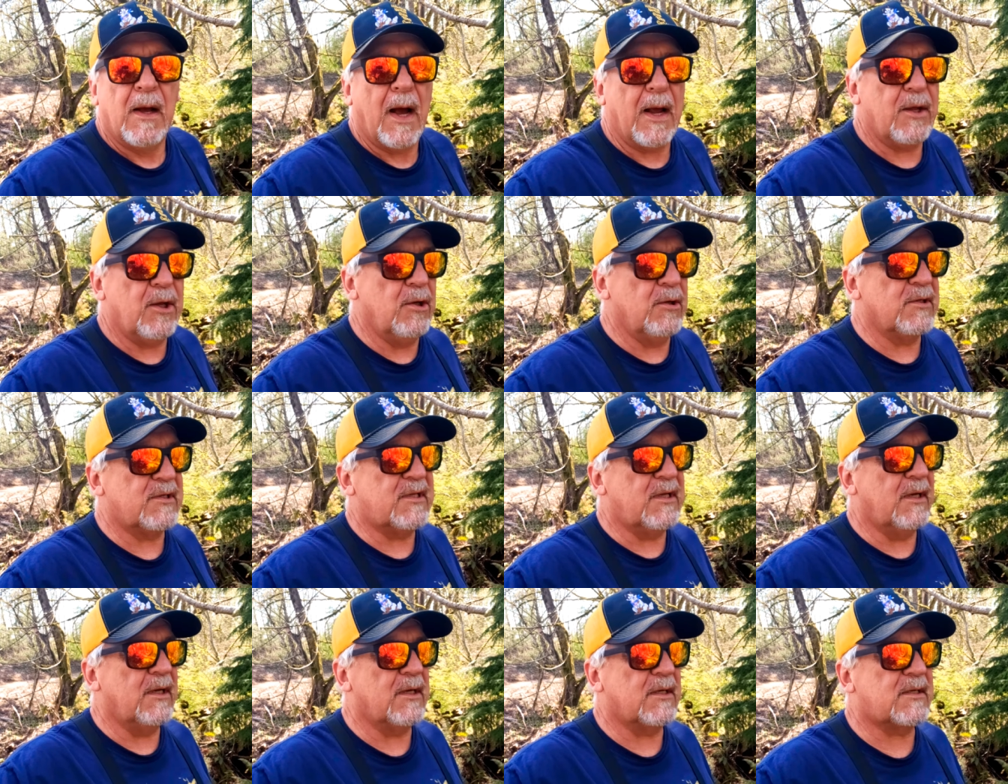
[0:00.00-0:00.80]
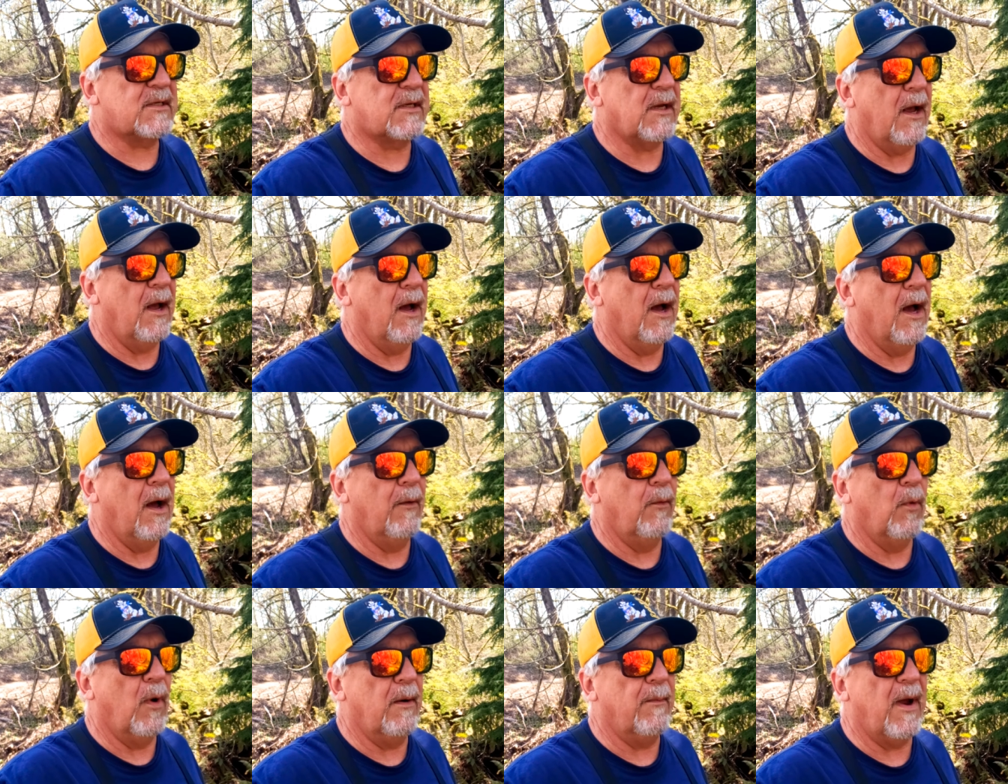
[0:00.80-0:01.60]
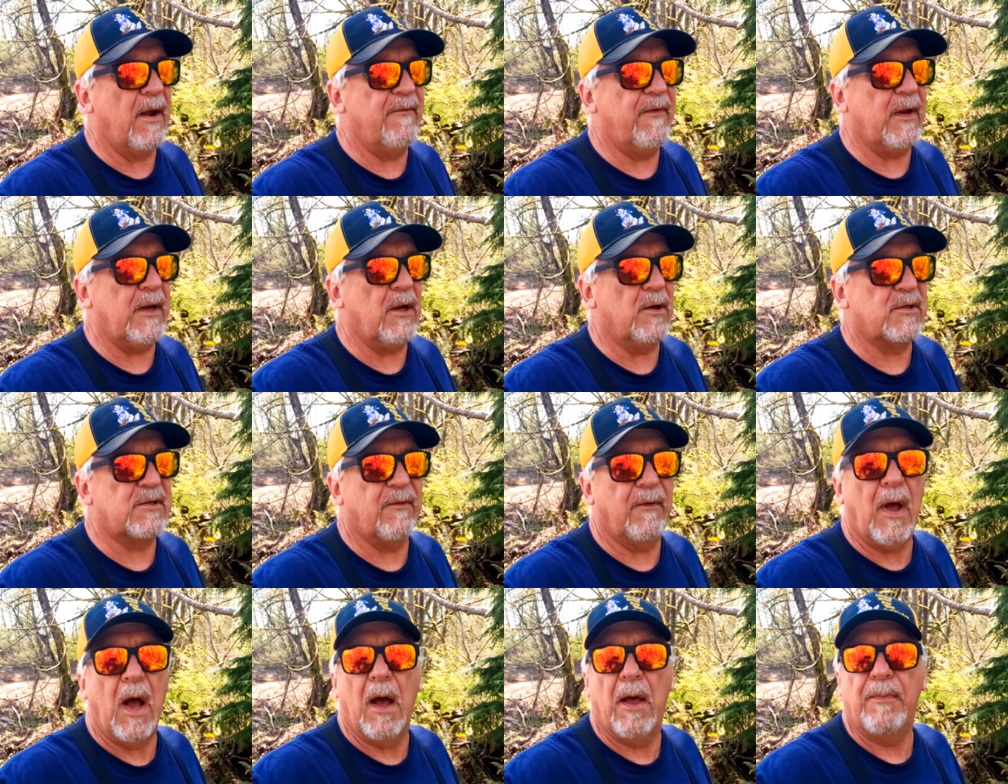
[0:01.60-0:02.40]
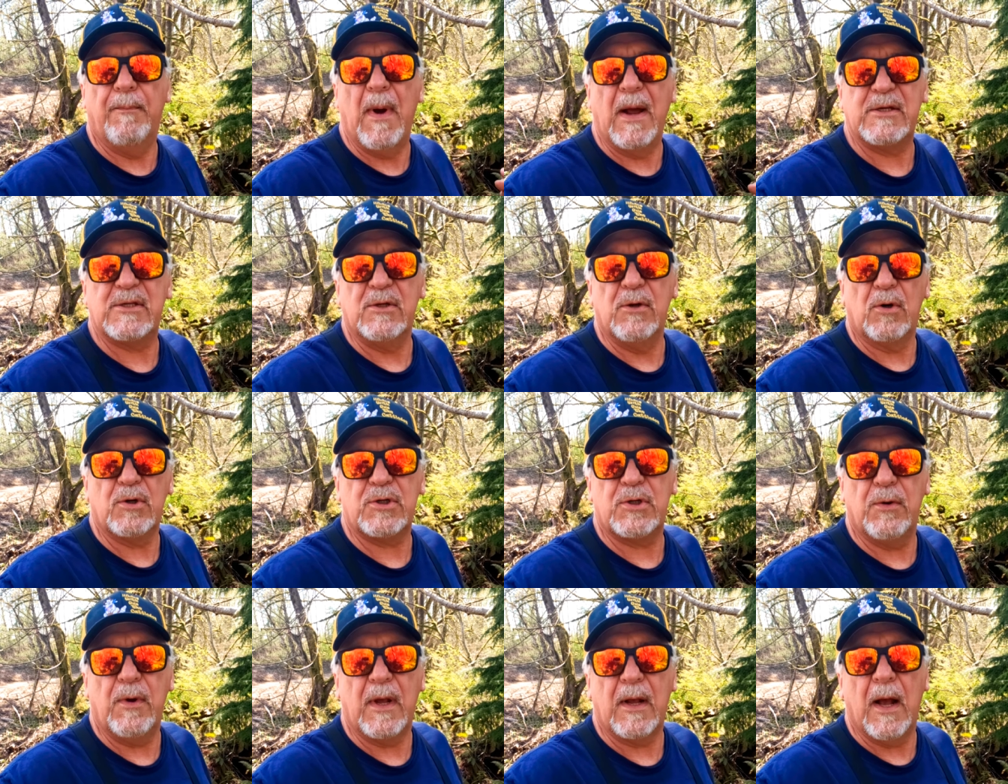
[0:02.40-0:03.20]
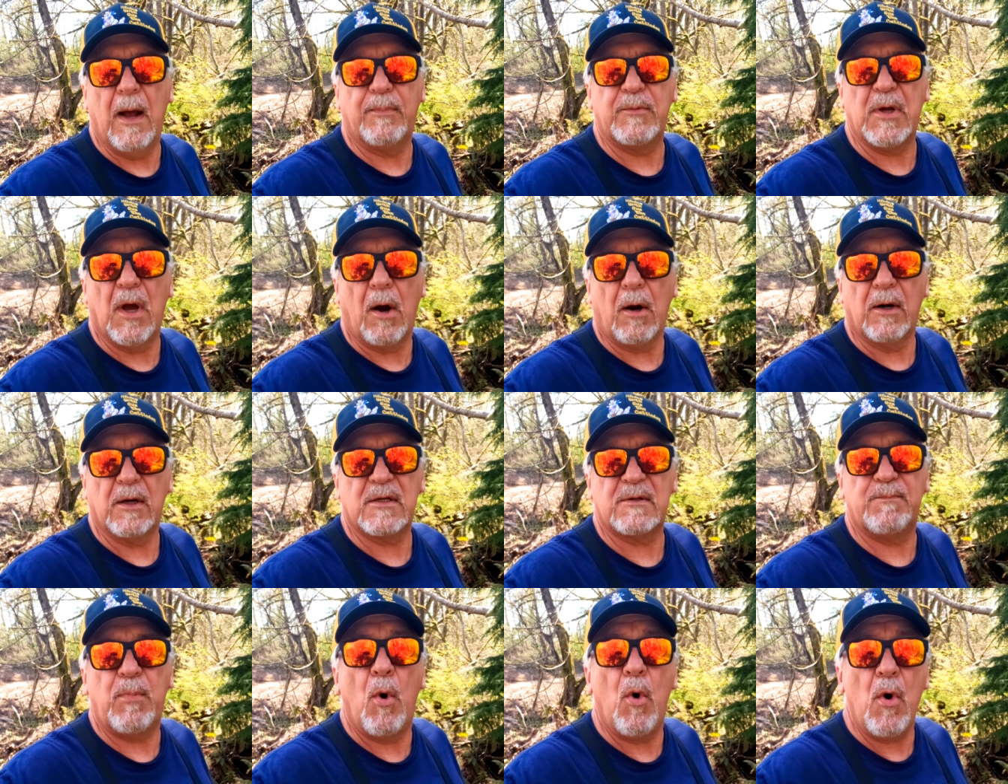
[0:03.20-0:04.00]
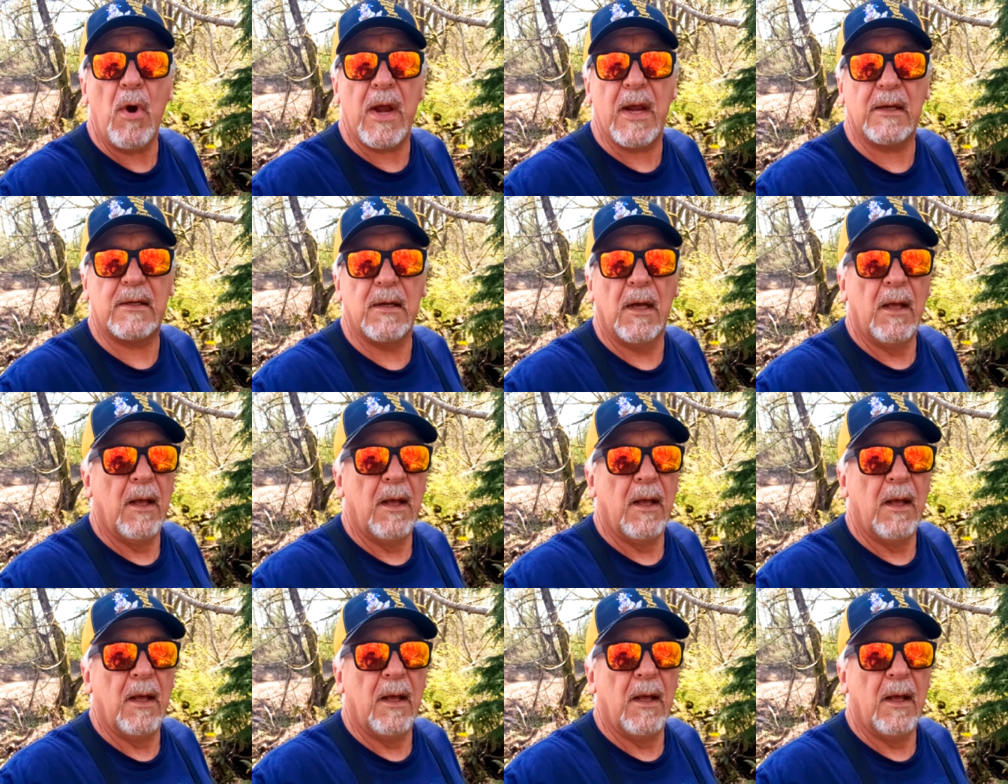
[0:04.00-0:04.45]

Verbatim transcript: I used this on one of my videos, uh, my snowshoeing up to Artist Point.